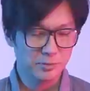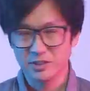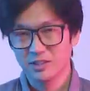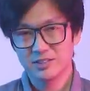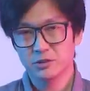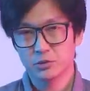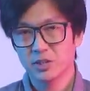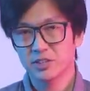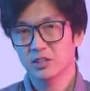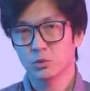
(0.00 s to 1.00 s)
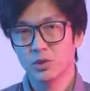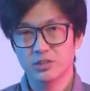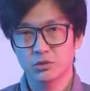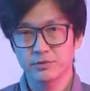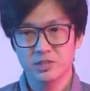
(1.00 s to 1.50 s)
I mean, unless you're riding on a wet
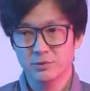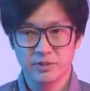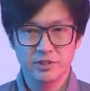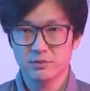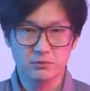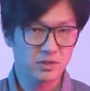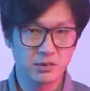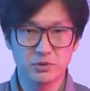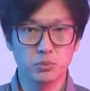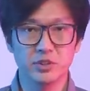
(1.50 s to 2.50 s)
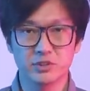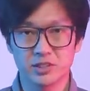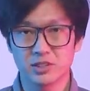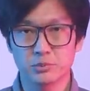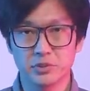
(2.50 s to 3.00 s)
surface, but then every wheel is
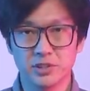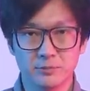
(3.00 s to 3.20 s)
slippery.